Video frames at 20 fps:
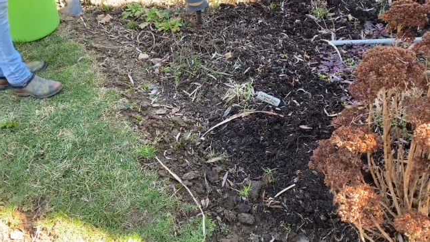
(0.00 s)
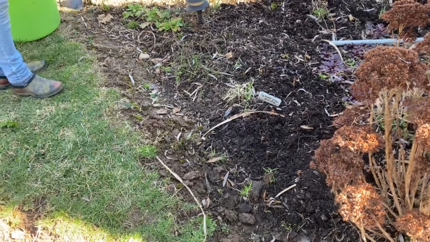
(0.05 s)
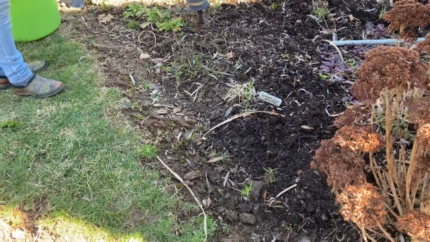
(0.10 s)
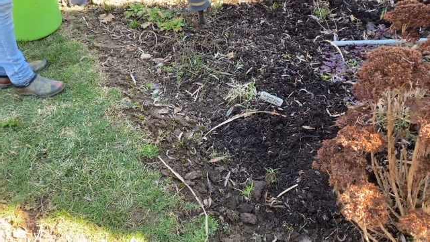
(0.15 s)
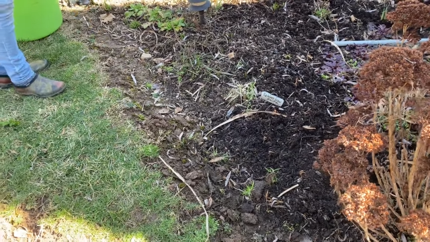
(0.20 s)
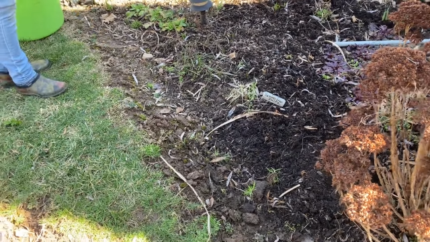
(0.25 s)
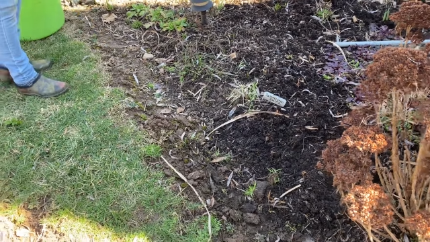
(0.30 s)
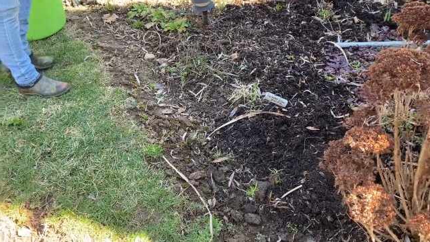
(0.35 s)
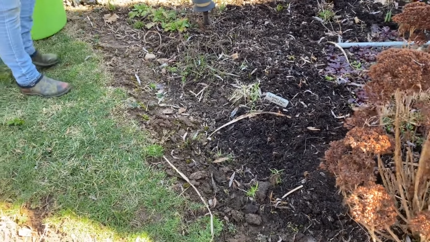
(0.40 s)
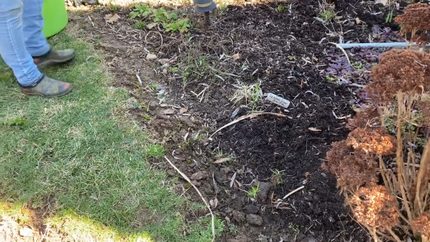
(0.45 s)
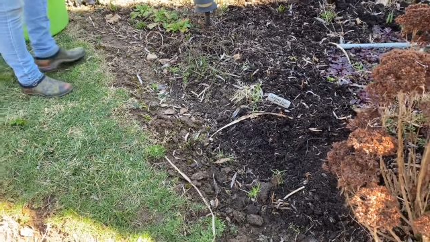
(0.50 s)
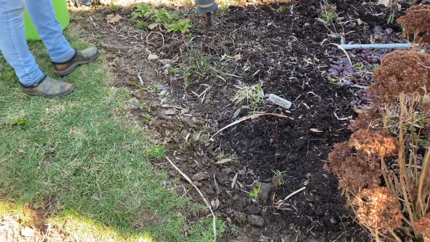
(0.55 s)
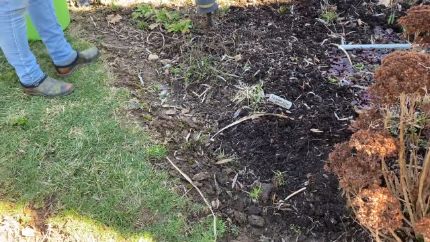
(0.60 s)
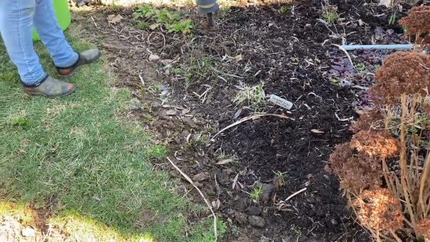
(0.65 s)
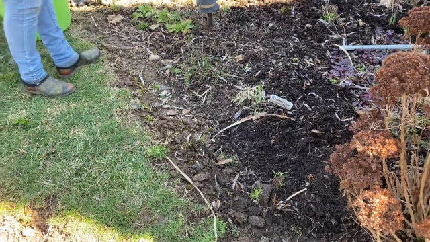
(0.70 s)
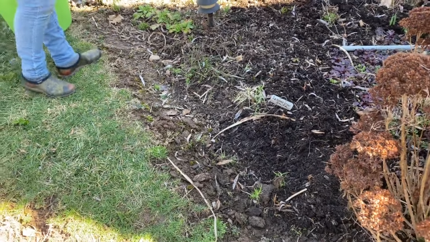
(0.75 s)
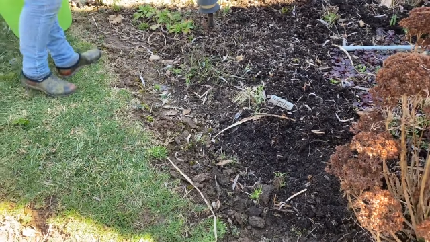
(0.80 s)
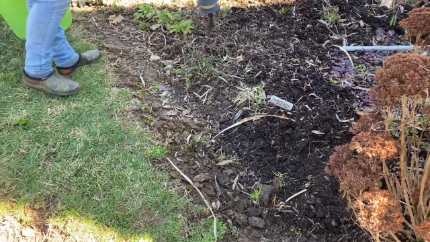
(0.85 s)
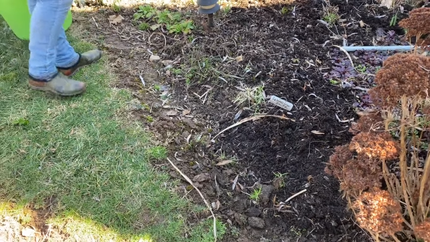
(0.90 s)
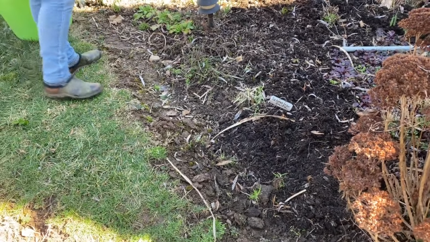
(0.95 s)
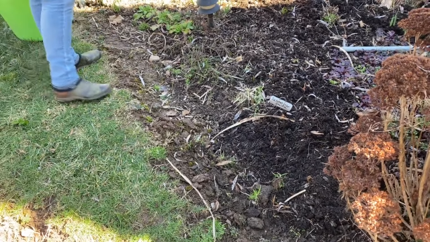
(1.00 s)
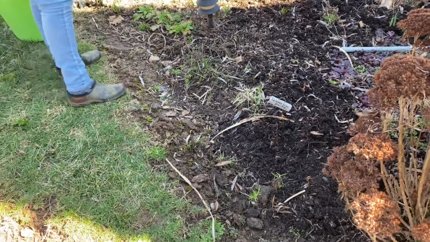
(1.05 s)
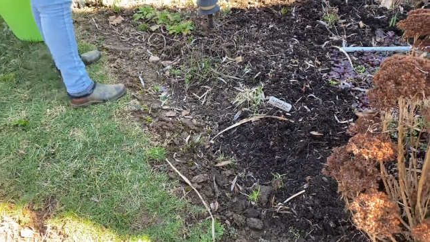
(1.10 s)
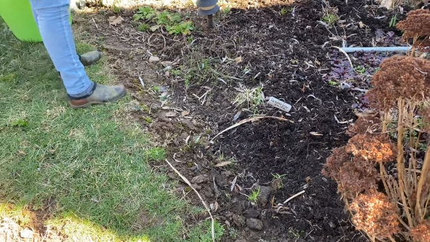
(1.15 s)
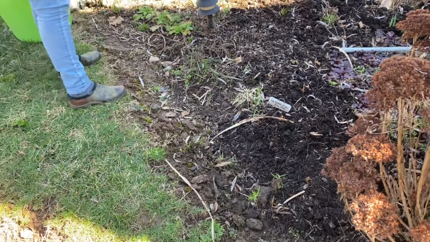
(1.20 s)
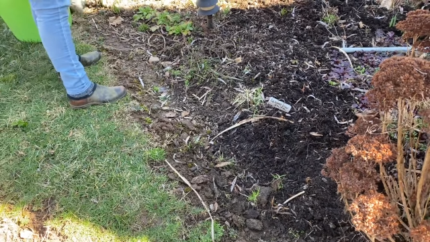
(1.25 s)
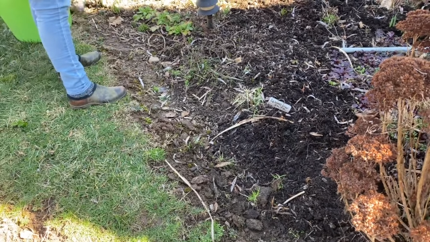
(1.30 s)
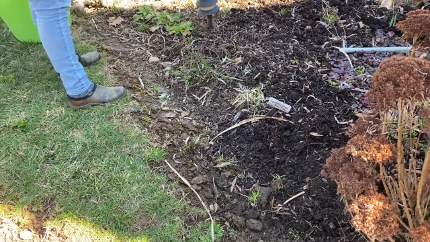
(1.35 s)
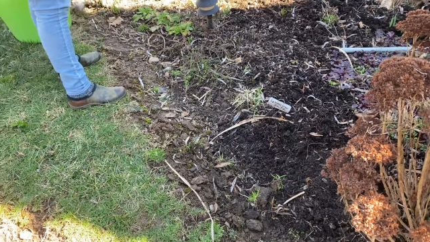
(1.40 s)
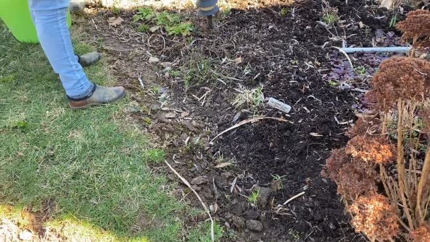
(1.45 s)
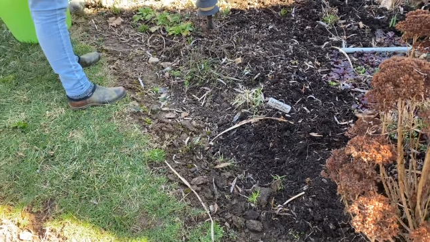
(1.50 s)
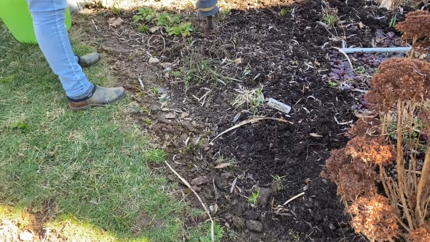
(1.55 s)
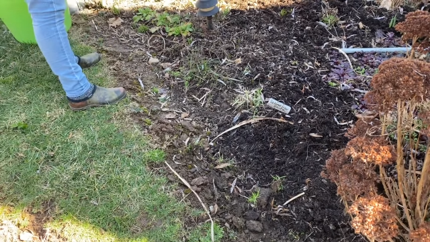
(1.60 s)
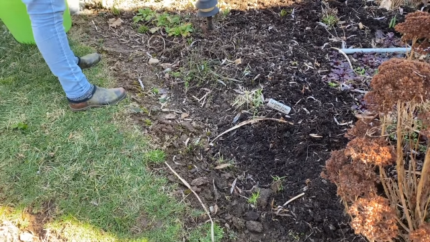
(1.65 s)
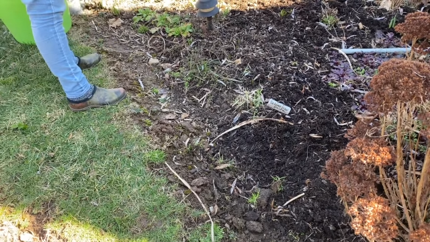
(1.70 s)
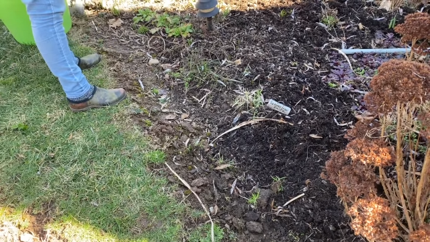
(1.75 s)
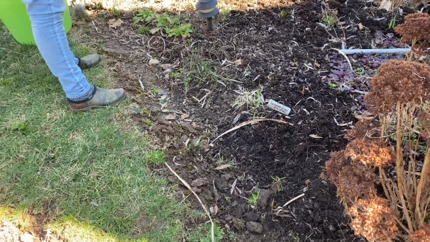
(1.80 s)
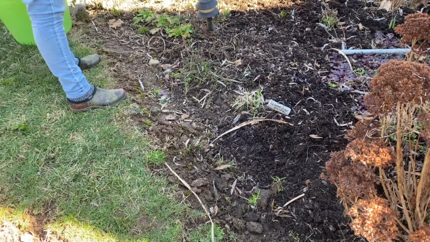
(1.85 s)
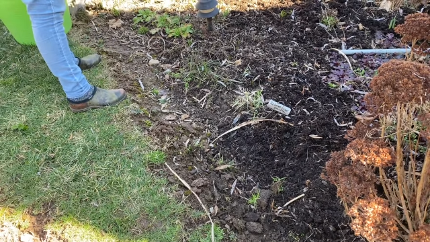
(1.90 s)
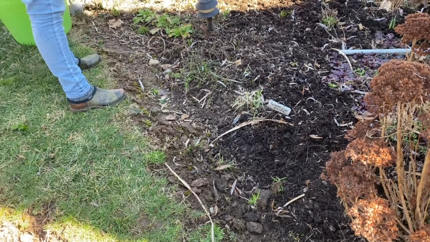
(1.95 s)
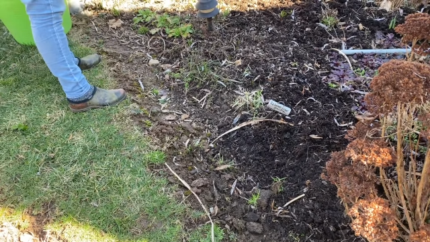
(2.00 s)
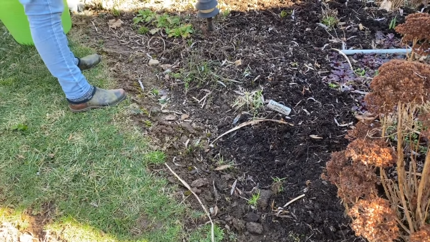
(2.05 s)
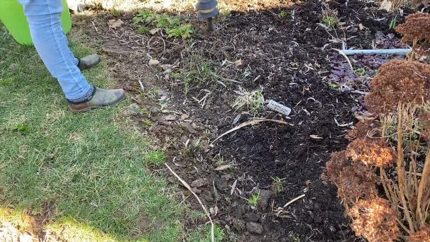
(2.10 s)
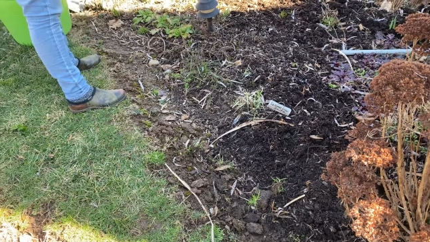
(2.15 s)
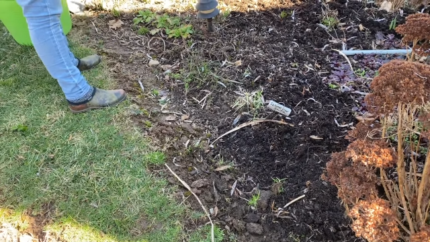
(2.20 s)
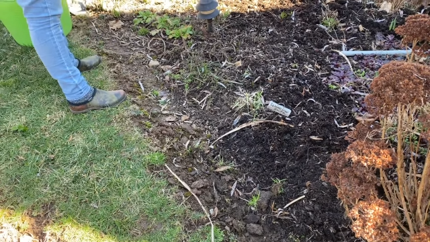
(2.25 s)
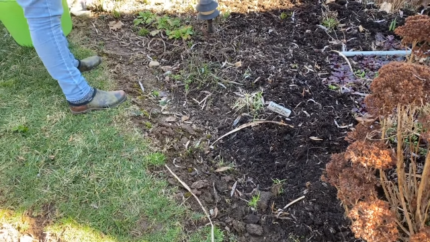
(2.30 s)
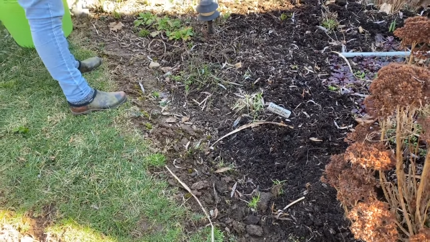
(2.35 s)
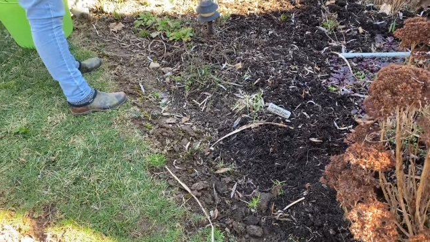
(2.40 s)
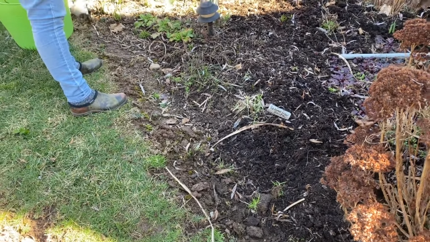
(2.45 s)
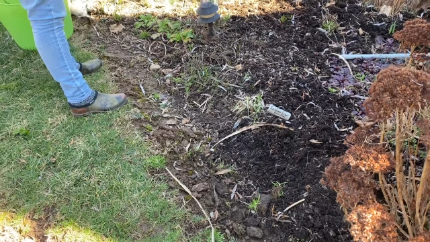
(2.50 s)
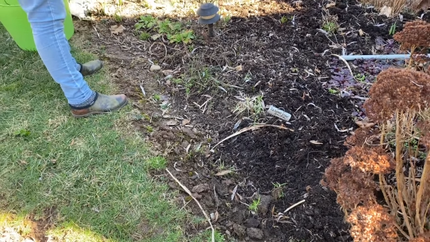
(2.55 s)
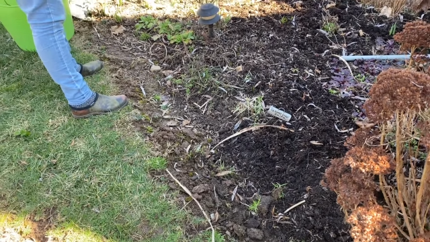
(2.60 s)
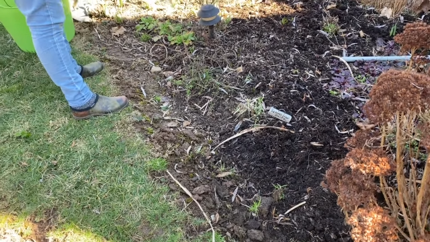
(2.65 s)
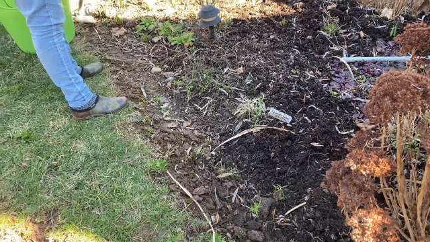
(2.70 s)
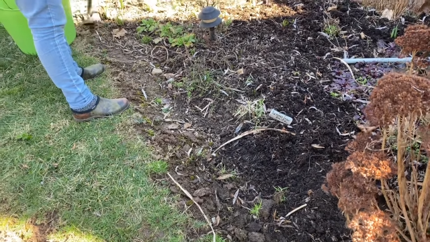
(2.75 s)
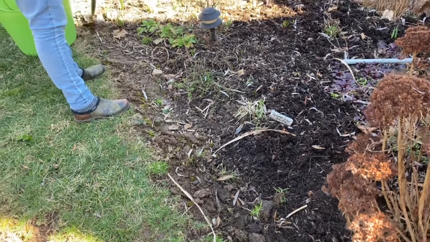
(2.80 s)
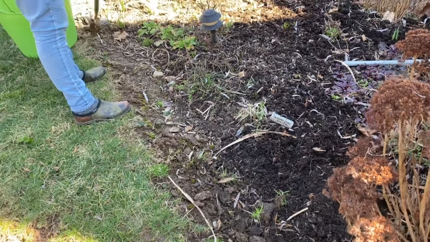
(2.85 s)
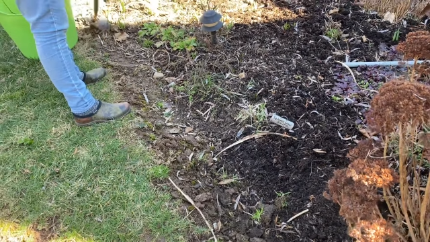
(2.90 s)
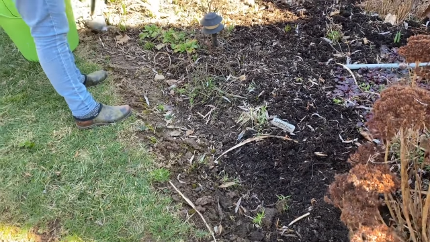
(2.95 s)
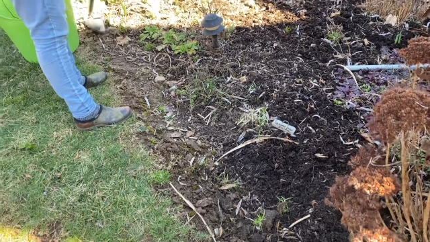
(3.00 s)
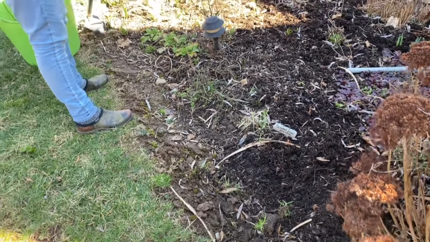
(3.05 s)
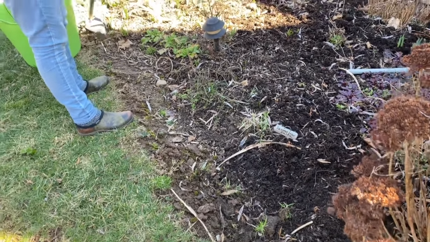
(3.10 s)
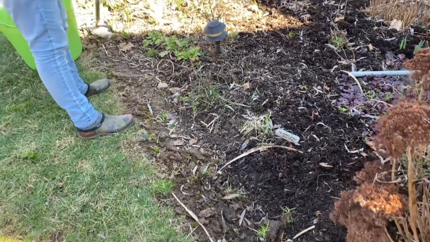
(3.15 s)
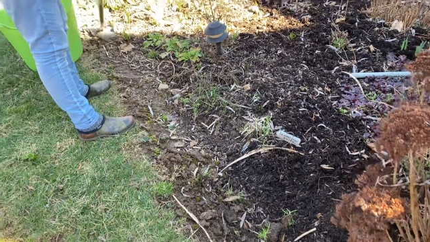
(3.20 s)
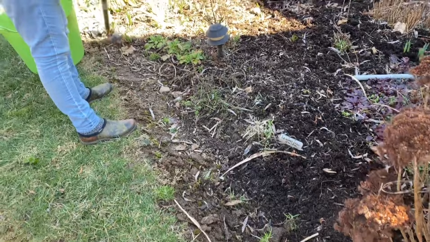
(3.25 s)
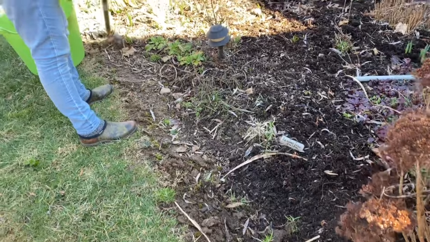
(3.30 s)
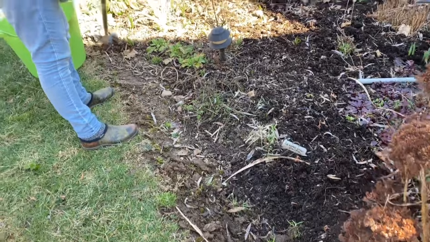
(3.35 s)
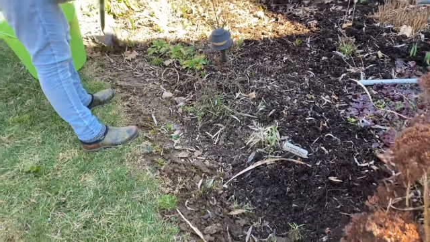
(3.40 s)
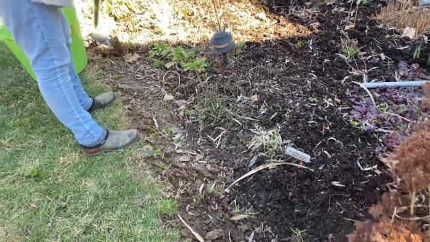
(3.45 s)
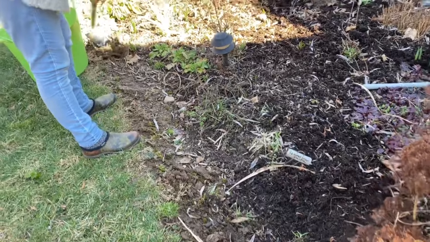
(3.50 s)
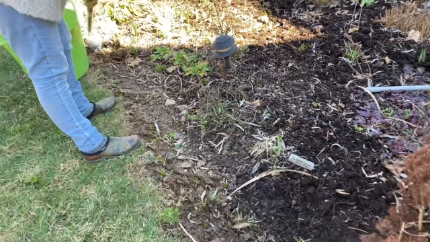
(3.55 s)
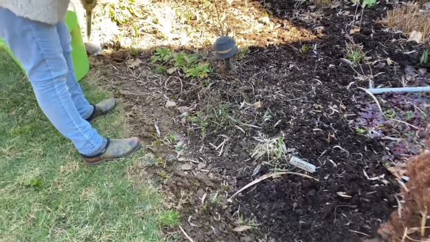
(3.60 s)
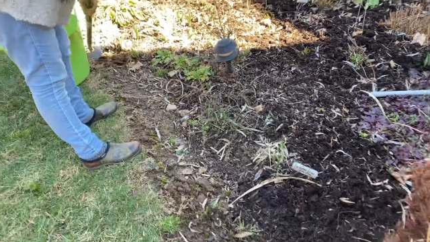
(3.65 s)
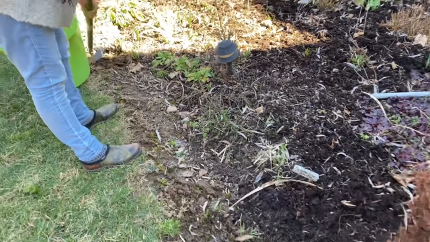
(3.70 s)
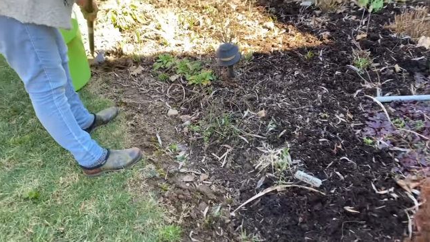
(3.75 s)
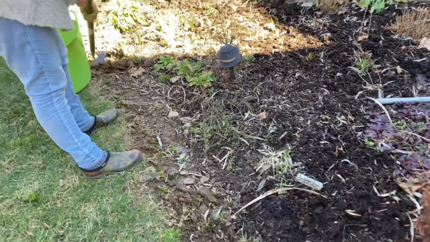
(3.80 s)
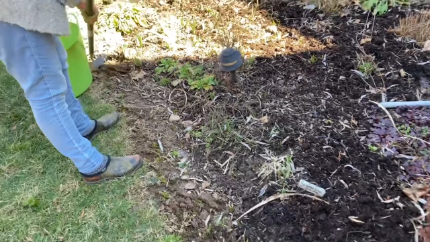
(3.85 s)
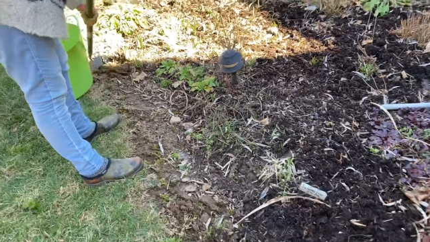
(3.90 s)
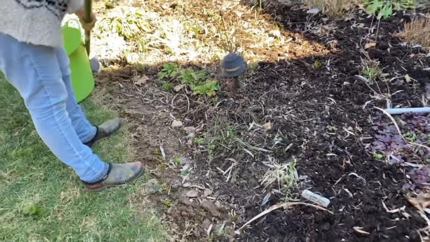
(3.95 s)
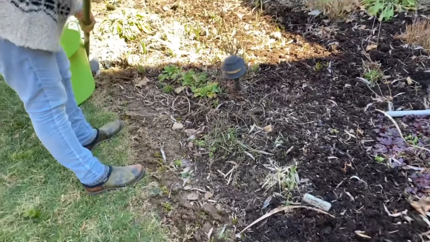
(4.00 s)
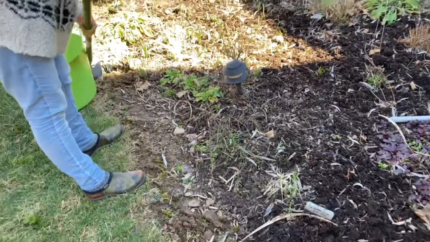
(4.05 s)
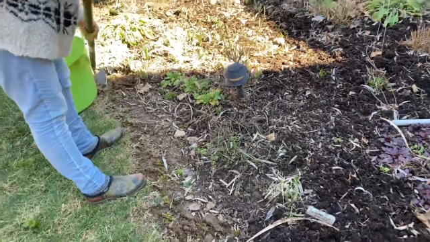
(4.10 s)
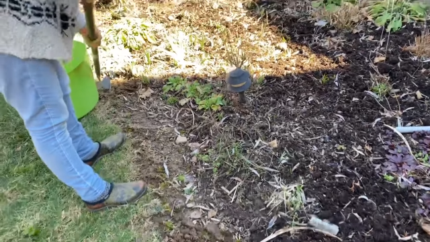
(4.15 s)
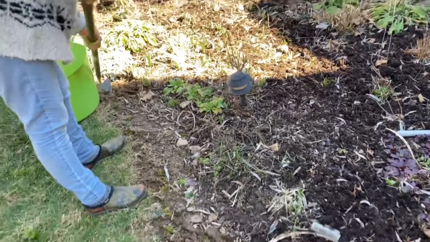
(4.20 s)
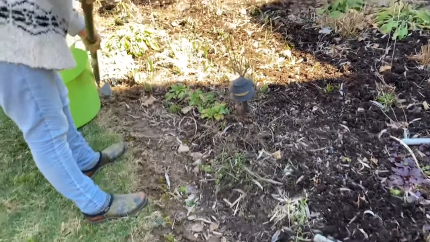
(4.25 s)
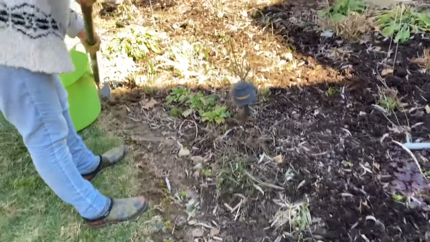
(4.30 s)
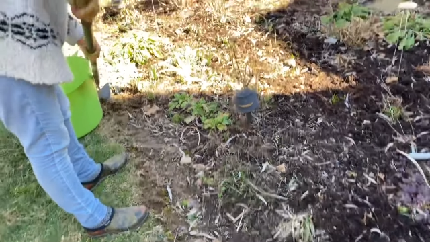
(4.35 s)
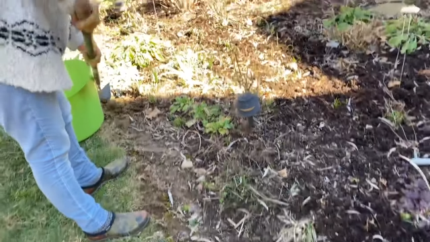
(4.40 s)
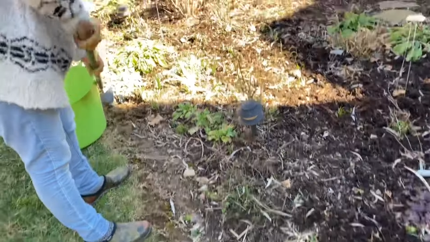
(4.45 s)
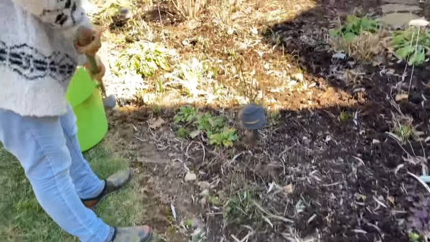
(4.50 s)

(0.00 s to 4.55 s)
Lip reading: Nobody's mouth can be seen.